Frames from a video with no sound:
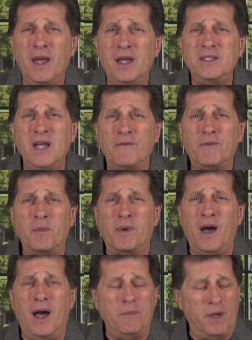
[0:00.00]
It's not from
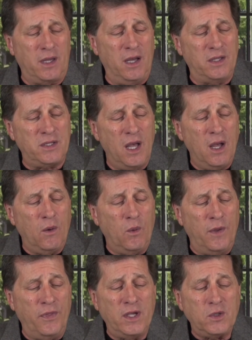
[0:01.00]
God, because
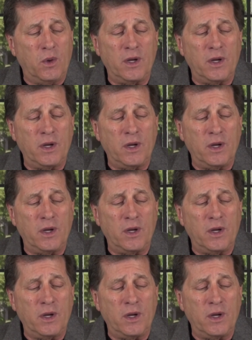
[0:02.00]
when this